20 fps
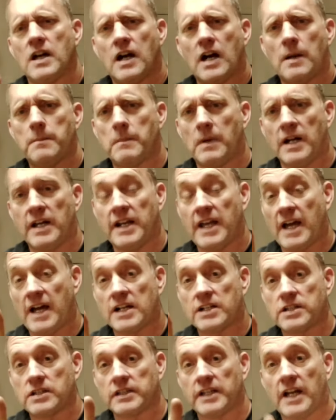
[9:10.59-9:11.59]
I might
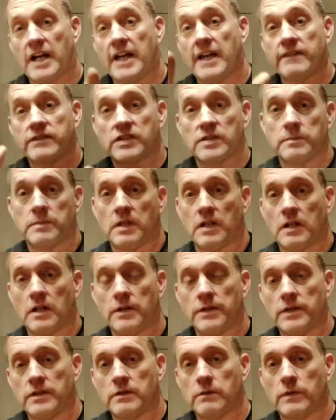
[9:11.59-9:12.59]
actually, I have some
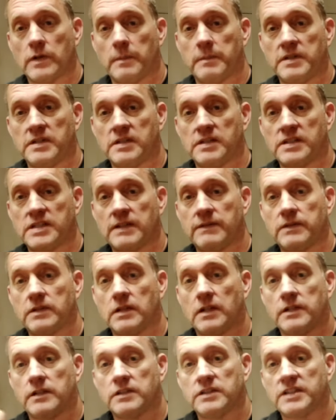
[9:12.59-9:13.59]
other Remington
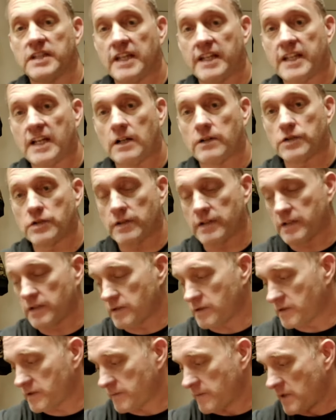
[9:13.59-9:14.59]
700 takeout
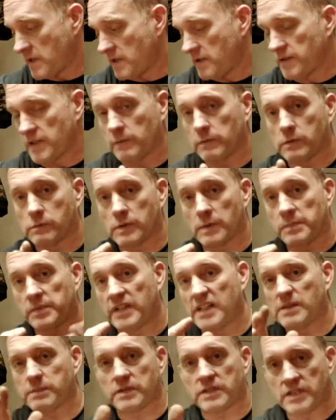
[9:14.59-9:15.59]
triggers that were
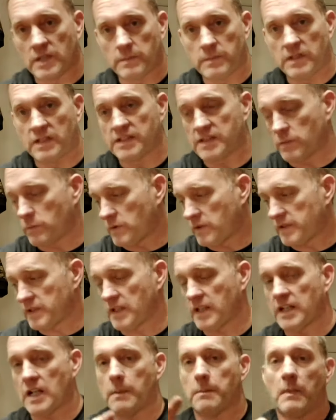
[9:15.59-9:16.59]
replaced with Timneys and
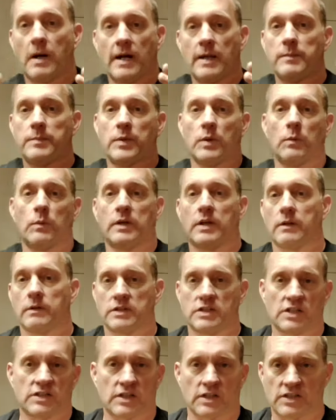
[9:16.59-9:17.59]
whatnot. I might put
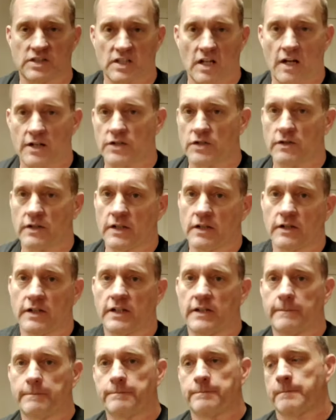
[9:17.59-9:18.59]
one, just a stock trigger
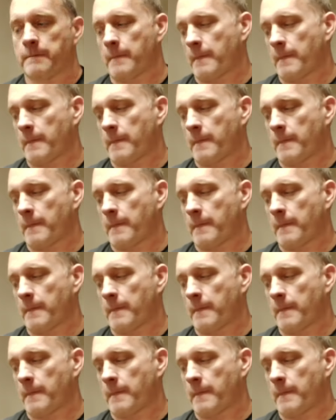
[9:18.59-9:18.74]
in it.